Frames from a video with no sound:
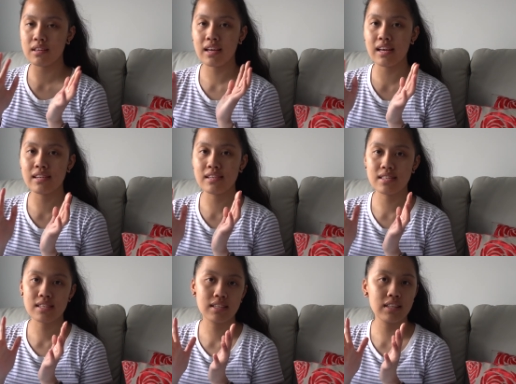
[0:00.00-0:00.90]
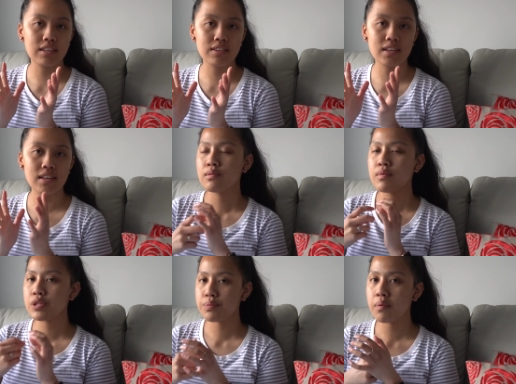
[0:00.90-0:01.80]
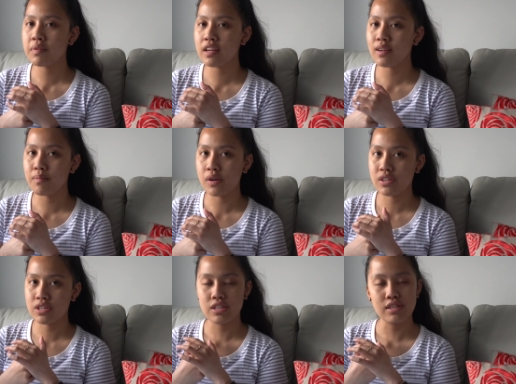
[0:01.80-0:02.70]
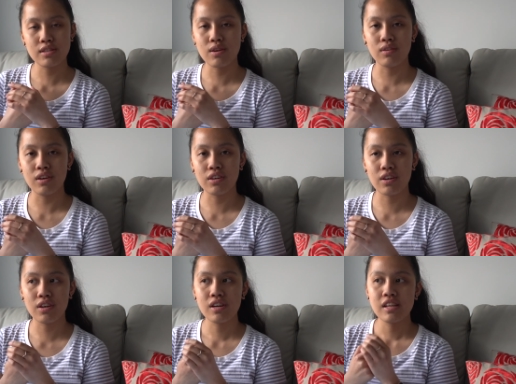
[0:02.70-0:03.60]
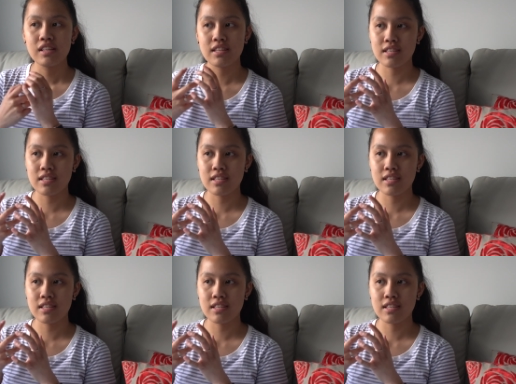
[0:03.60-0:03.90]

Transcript: head is clearer. The most prominent emotion is no longer the